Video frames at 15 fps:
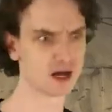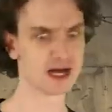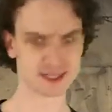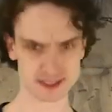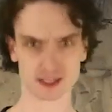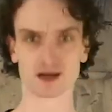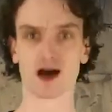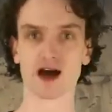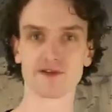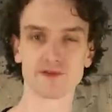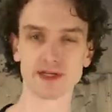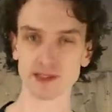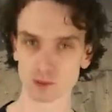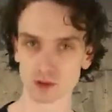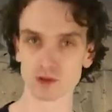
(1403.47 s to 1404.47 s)
lots of
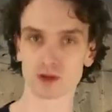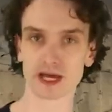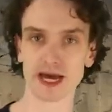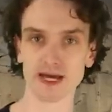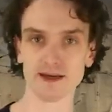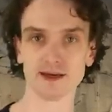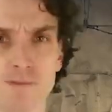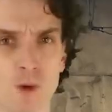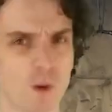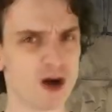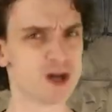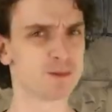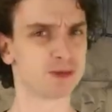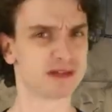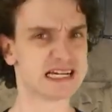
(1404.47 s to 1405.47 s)
coffee. We're okay. But where
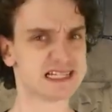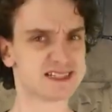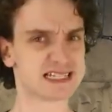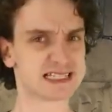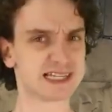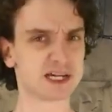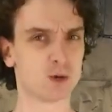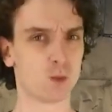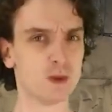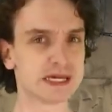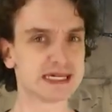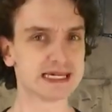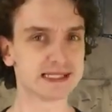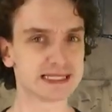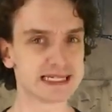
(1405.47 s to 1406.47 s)
do places like
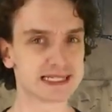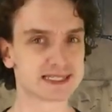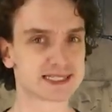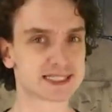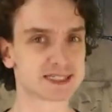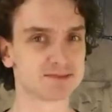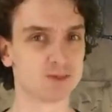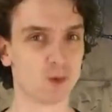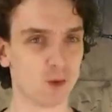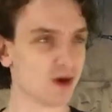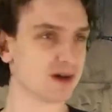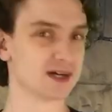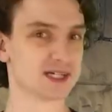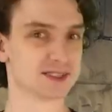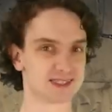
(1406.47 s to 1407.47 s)
WikiLeaks
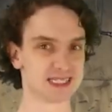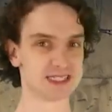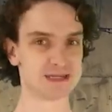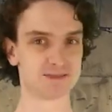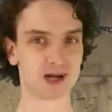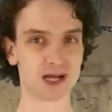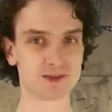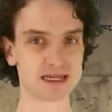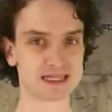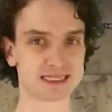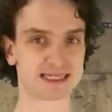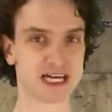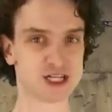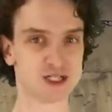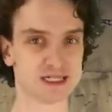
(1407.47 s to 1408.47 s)
work? It's probably a
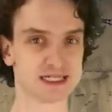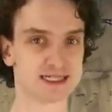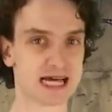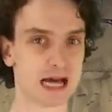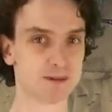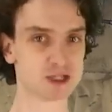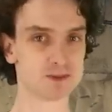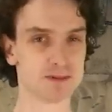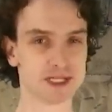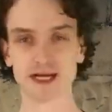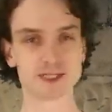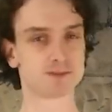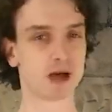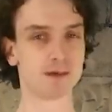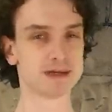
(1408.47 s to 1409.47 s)
sketchy establishment.
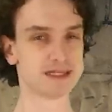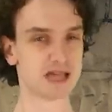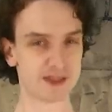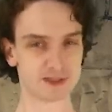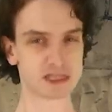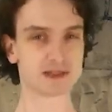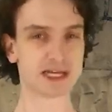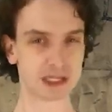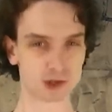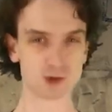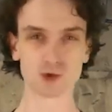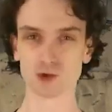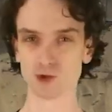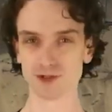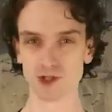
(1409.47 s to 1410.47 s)
It's probably nothing like
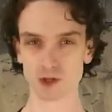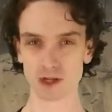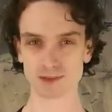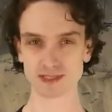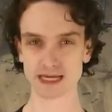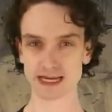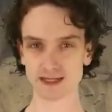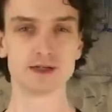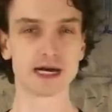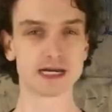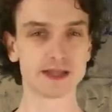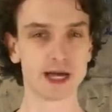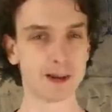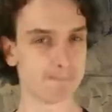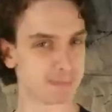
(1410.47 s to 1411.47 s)
Google. You know what I'm saying? Not a
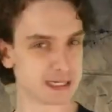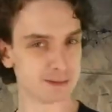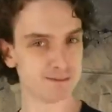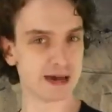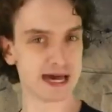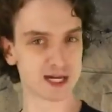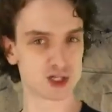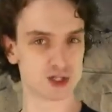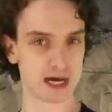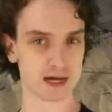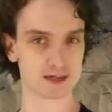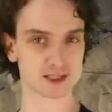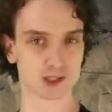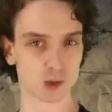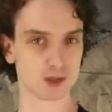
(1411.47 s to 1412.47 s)
lot of beanbag
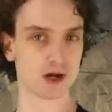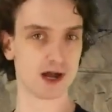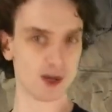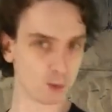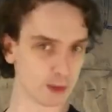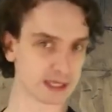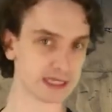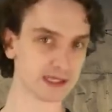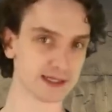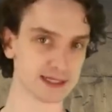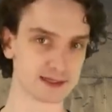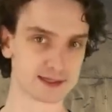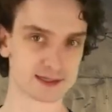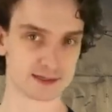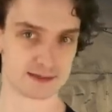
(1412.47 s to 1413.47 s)
chairs going on at
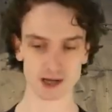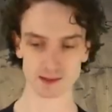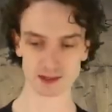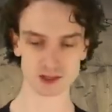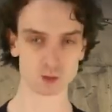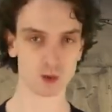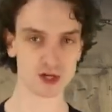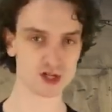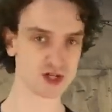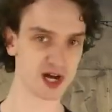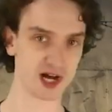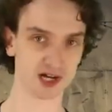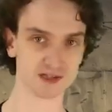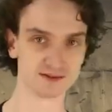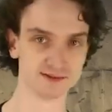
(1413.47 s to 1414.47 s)
WikiLeaks. Probably just one
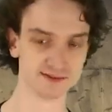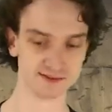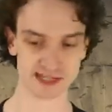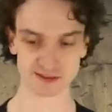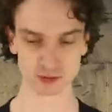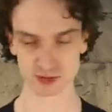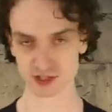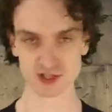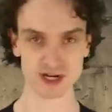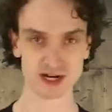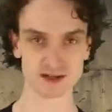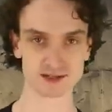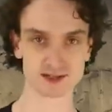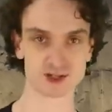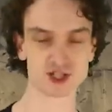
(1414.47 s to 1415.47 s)
chair that everyone
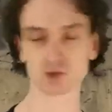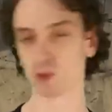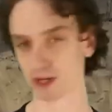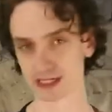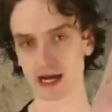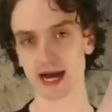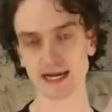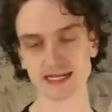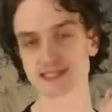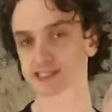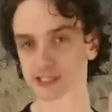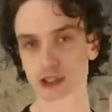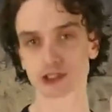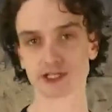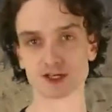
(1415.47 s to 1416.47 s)
shares. Just one guy. It's
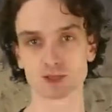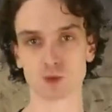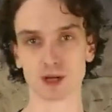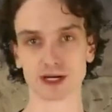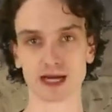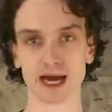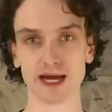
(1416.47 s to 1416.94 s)
literally just one